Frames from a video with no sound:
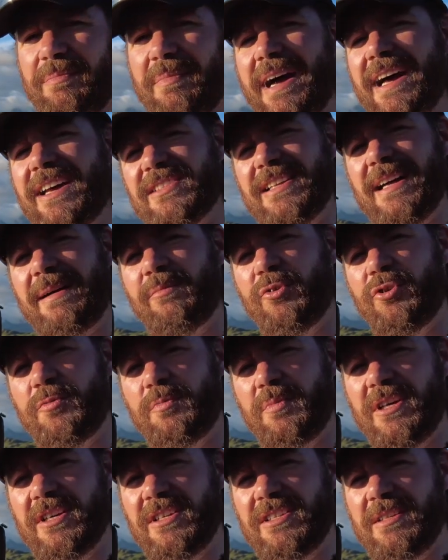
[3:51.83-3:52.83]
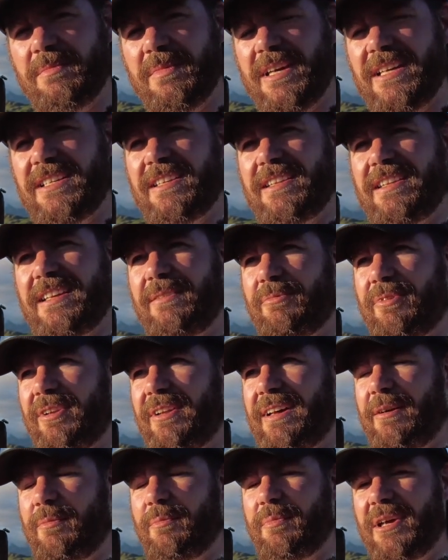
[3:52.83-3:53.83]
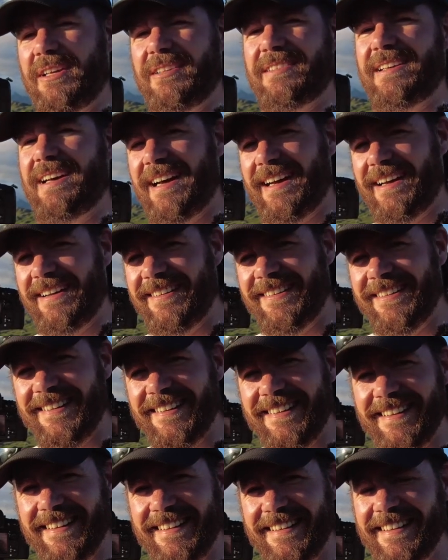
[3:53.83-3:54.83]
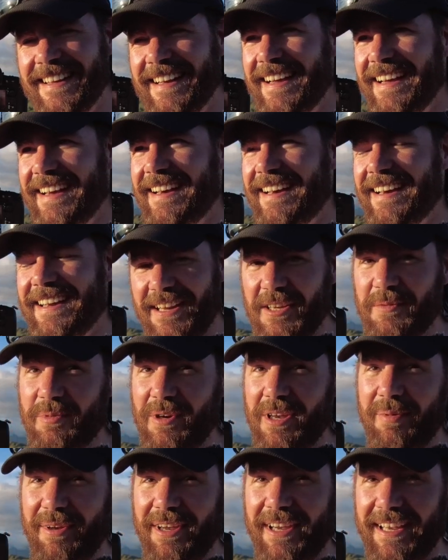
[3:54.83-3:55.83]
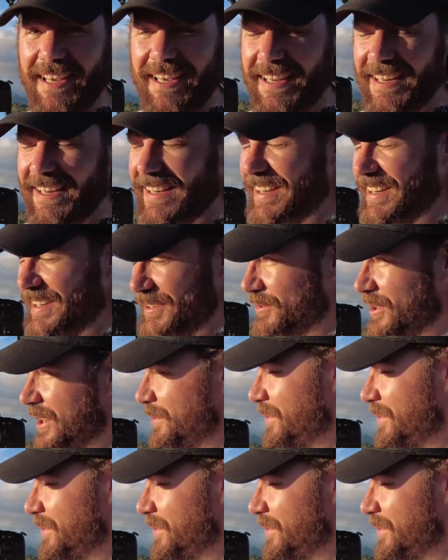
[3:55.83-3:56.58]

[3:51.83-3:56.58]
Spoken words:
matters that much because it makes you think, well, how big's that? And it is pretty big. It is pretty